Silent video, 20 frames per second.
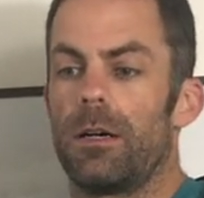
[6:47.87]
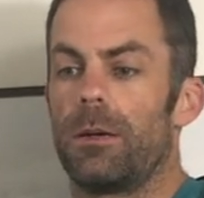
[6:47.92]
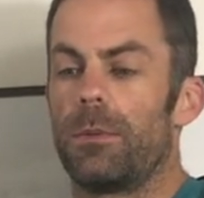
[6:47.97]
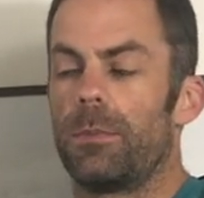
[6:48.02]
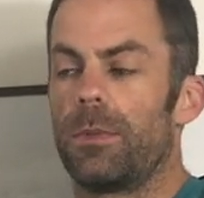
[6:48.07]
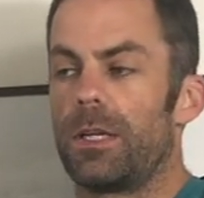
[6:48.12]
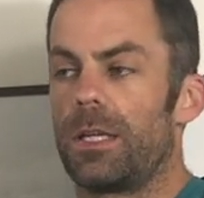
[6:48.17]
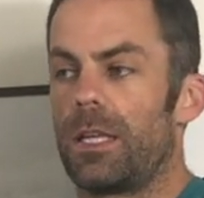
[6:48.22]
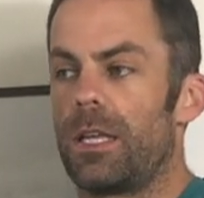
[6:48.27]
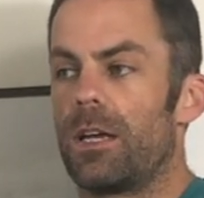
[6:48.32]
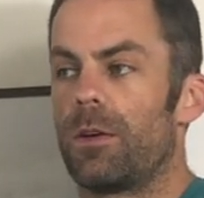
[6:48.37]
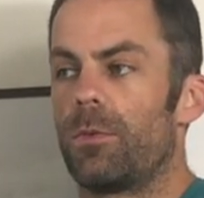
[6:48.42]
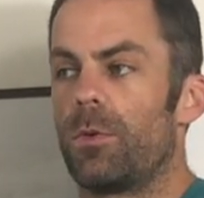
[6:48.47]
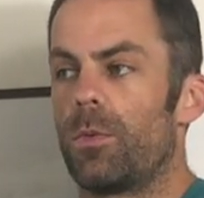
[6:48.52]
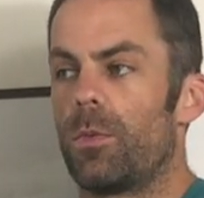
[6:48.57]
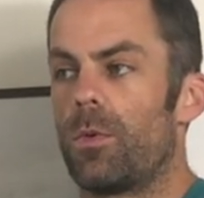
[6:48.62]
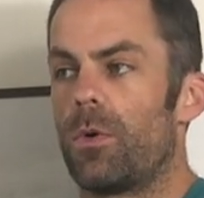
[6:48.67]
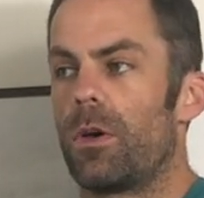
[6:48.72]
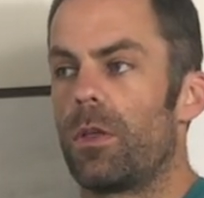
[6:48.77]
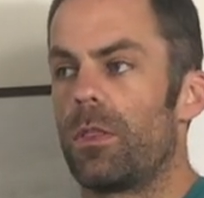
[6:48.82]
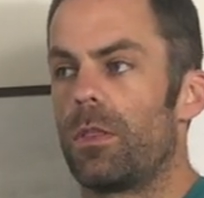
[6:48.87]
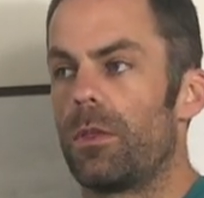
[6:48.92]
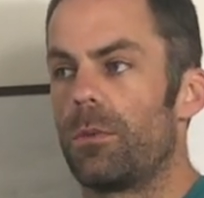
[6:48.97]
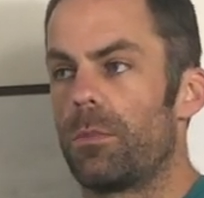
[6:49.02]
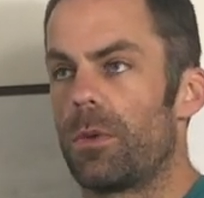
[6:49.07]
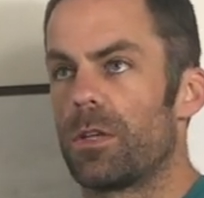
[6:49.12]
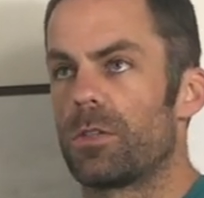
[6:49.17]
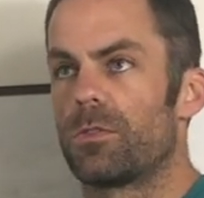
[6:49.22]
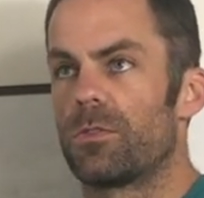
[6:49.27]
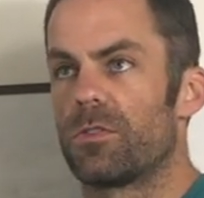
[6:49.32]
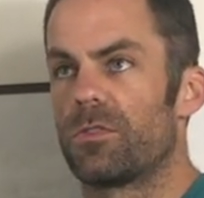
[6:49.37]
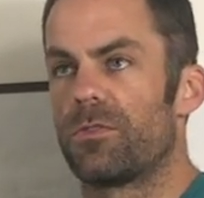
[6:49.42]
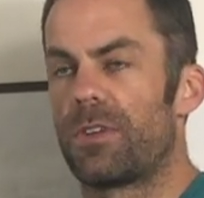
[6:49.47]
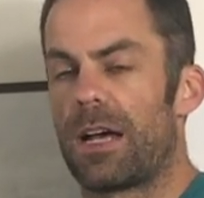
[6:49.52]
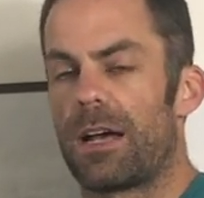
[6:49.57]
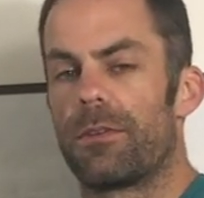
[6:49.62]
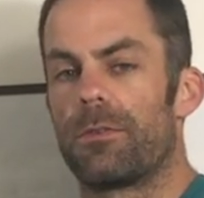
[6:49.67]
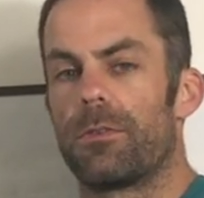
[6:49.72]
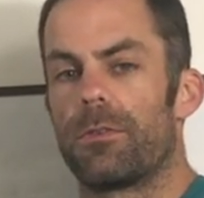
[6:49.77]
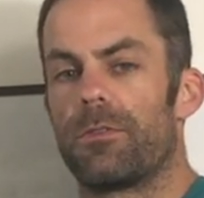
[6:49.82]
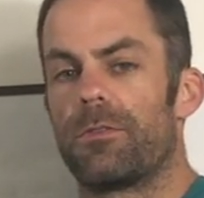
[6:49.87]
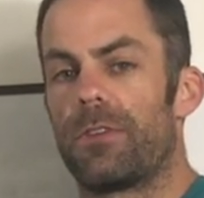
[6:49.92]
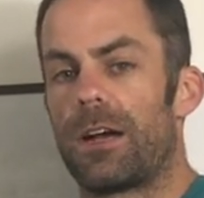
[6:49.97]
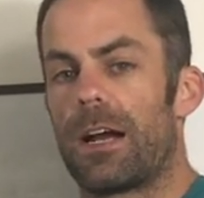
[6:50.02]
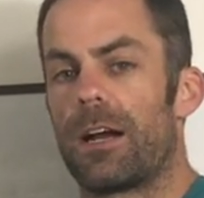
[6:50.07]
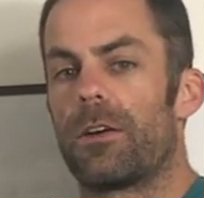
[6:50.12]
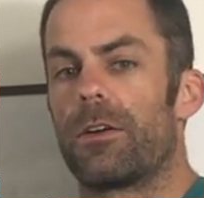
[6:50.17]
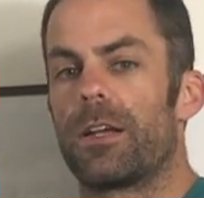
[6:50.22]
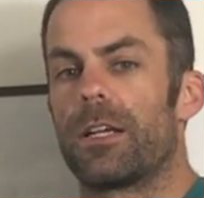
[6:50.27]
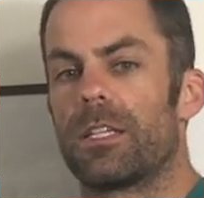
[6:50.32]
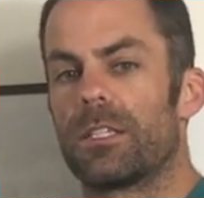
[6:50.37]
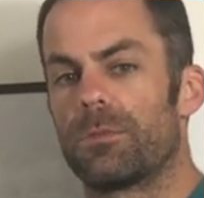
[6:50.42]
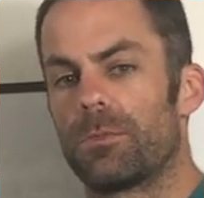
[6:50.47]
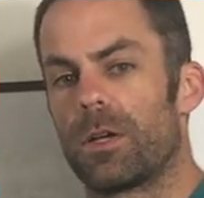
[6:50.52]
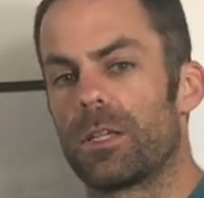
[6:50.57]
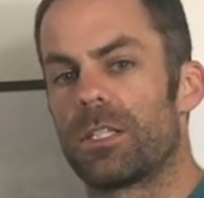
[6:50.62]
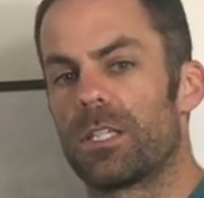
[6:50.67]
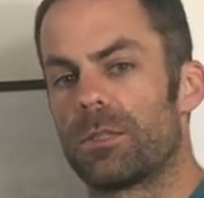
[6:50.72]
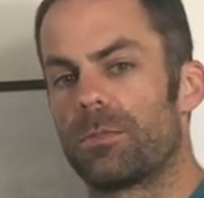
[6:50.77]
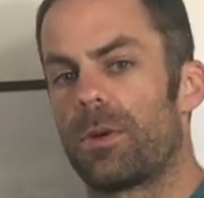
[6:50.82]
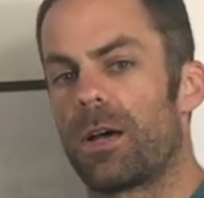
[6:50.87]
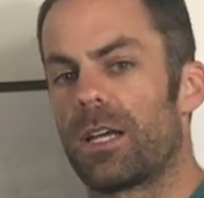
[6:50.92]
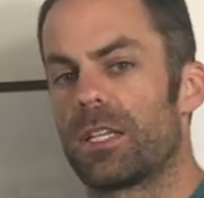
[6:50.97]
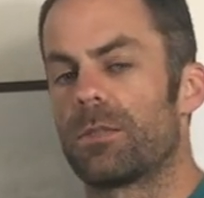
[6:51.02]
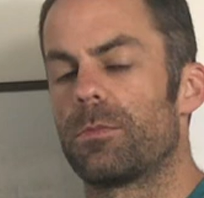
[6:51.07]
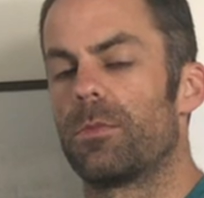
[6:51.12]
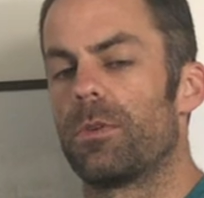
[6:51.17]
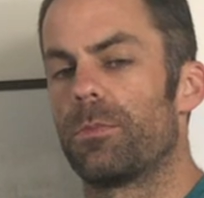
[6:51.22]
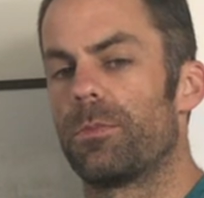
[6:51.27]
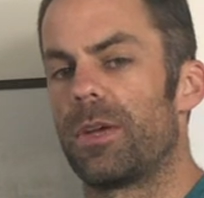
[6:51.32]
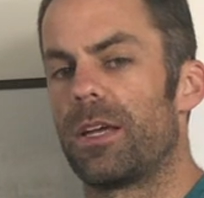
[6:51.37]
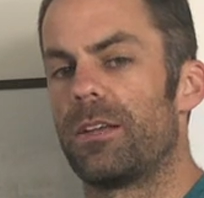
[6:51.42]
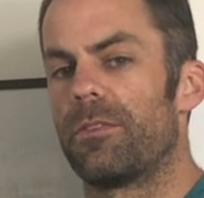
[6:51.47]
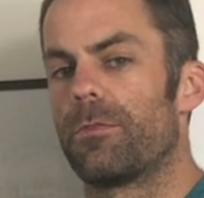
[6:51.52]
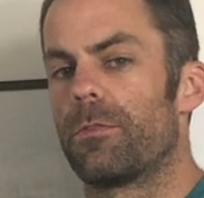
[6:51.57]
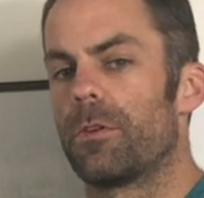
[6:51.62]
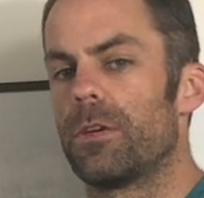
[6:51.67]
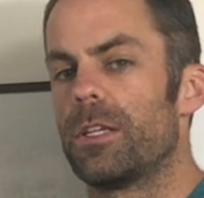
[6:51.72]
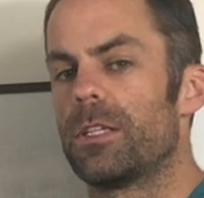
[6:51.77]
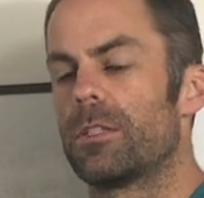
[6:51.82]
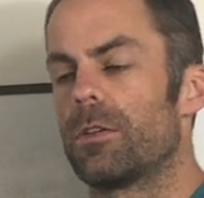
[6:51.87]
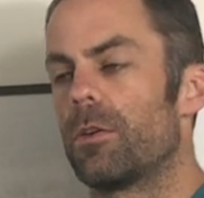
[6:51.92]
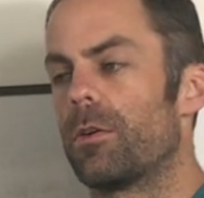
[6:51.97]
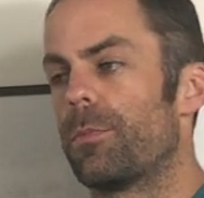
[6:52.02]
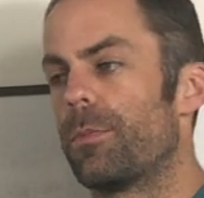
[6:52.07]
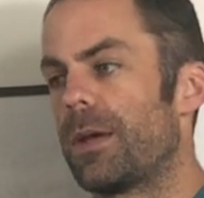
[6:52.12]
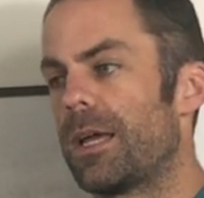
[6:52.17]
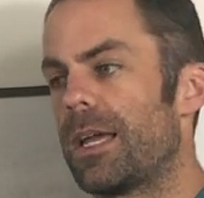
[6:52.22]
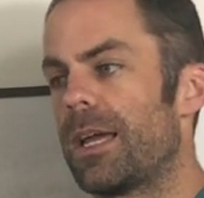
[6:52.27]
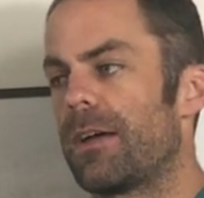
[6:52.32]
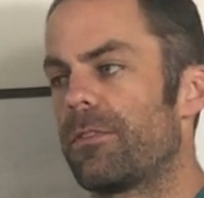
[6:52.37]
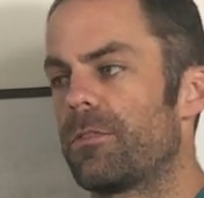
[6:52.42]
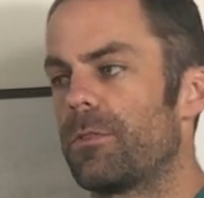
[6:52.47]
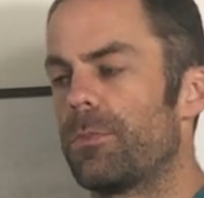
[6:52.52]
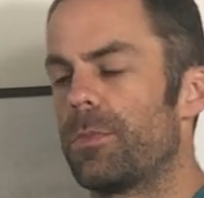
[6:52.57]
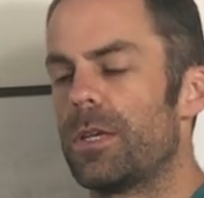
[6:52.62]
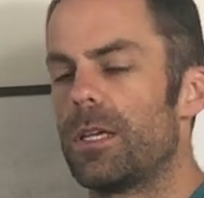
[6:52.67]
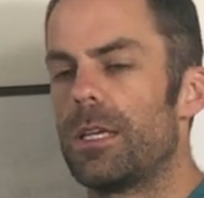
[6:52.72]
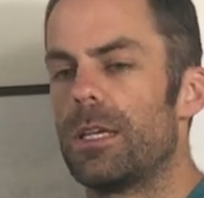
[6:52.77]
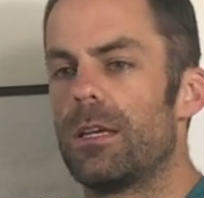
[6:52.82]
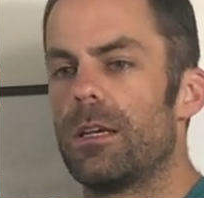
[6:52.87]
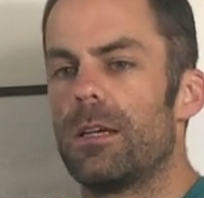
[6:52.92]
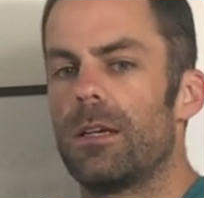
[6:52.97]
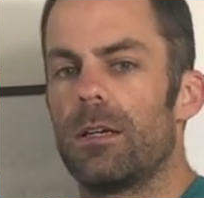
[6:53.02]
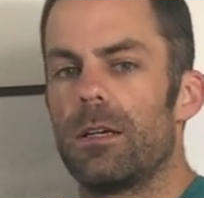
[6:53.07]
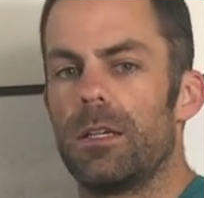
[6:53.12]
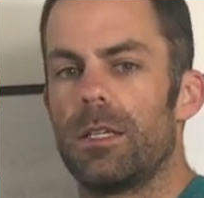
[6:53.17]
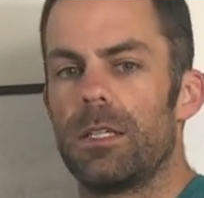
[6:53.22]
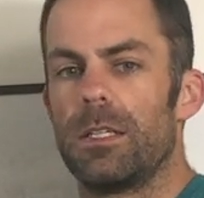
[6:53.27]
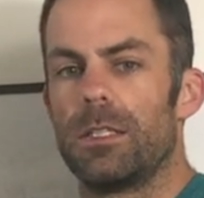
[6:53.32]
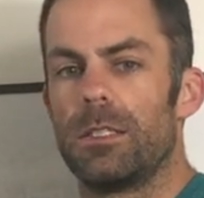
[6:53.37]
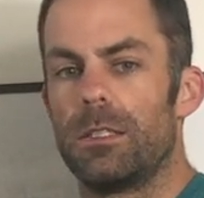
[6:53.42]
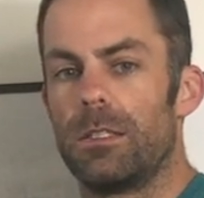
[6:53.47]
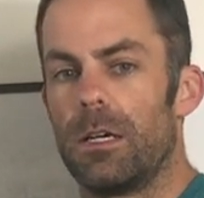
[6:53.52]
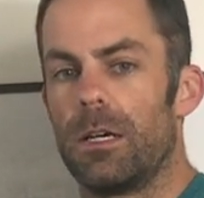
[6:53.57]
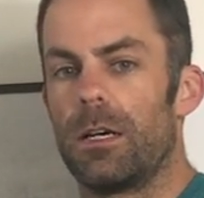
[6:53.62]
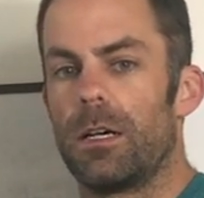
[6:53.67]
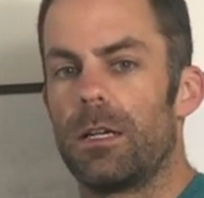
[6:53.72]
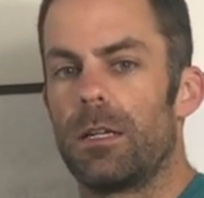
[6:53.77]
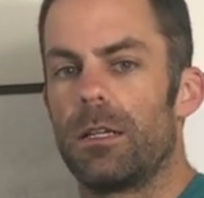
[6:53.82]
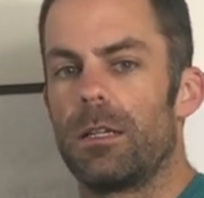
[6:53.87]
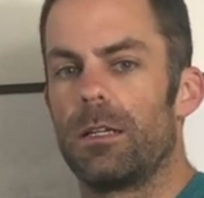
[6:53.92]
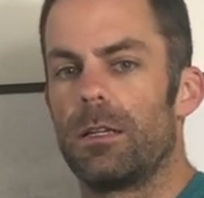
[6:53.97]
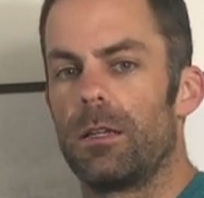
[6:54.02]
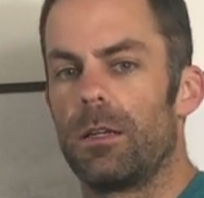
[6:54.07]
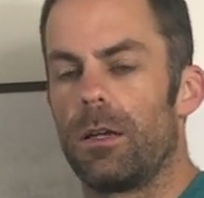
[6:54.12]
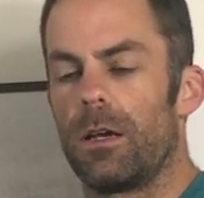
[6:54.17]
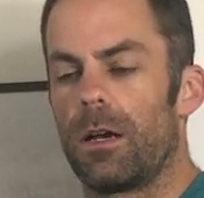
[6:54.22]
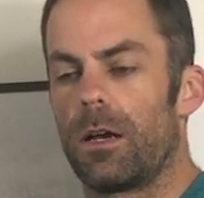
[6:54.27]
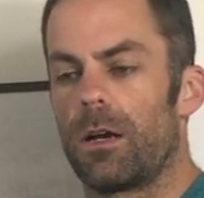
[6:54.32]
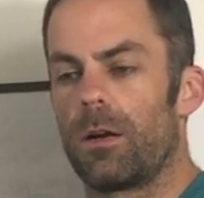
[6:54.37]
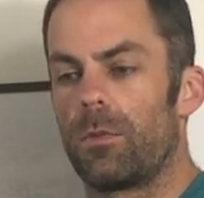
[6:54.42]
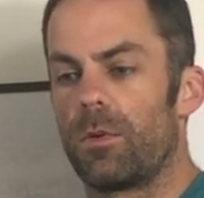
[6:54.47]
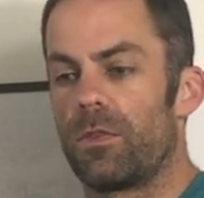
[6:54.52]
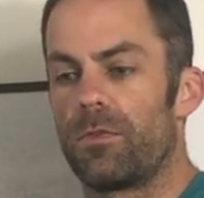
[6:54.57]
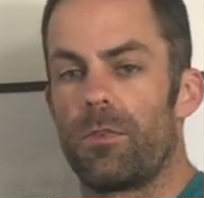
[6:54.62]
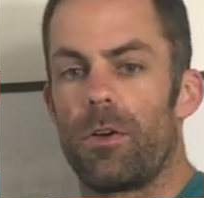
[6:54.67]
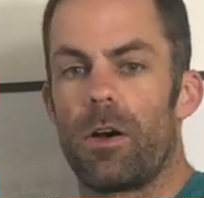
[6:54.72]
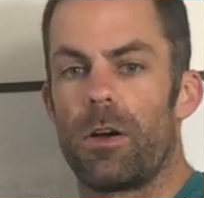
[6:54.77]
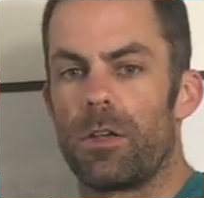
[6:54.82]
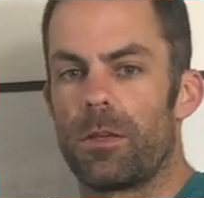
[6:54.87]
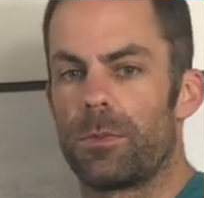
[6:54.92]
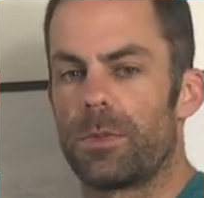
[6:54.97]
Again, we want the muscles firing as much as possible and pain-free, so it may have to be done with volume.